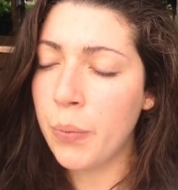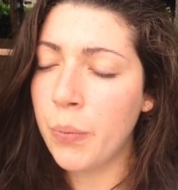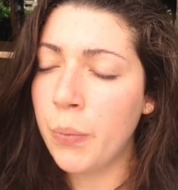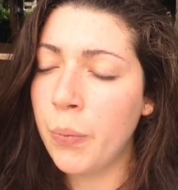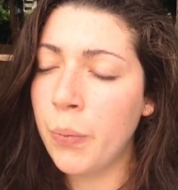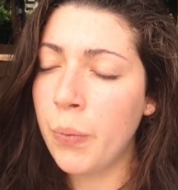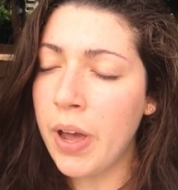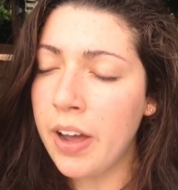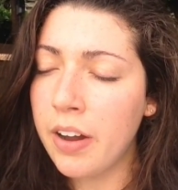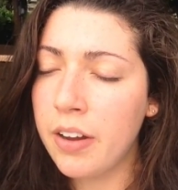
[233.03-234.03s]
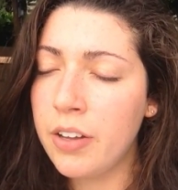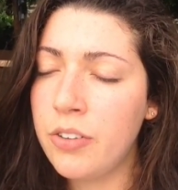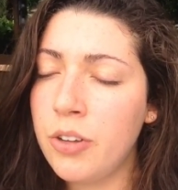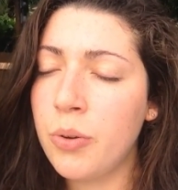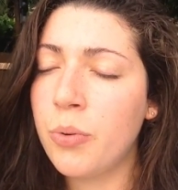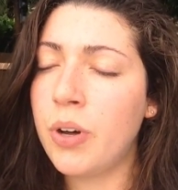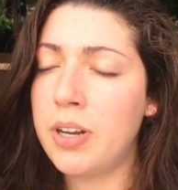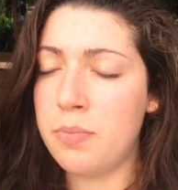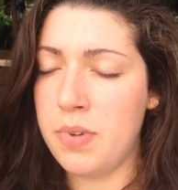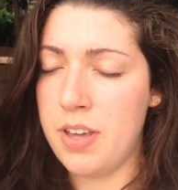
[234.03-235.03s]
where do you
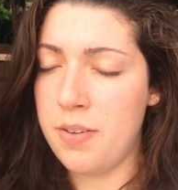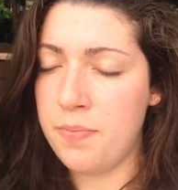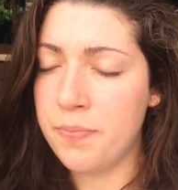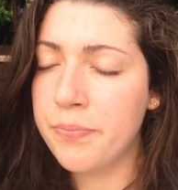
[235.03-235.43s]
want to be,